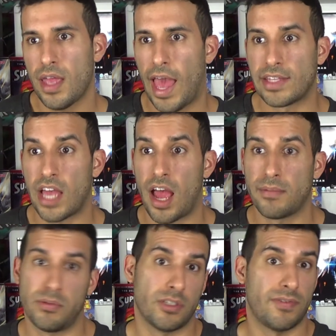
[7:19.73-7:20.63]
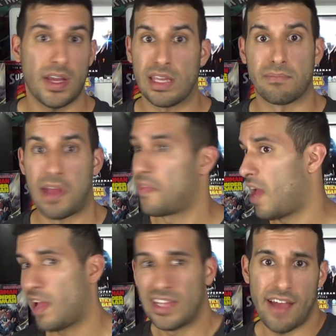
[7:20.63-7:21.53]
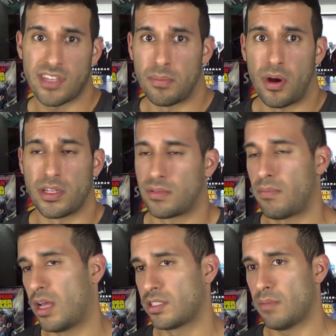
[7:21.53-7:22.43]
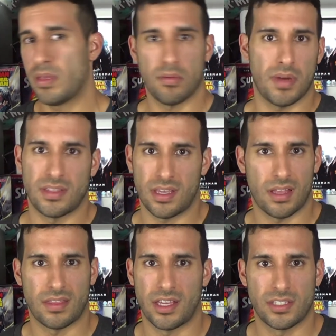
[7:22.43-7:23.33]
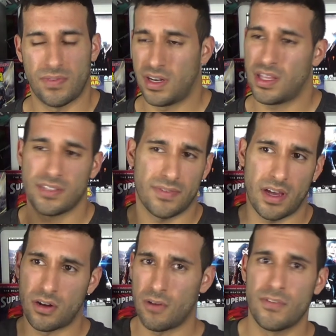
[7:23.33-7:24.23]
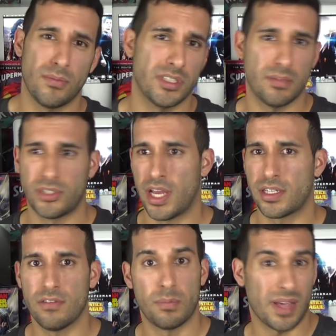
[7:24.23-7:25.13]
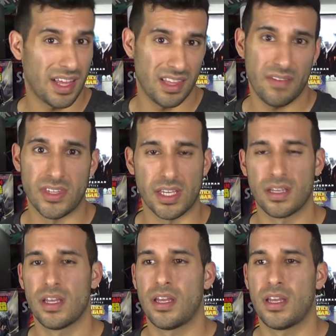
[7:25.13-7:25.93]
At times it was funny. I laughed at parts. Some people might not think it's funny. That's fine. All film is subjective, but I loved it.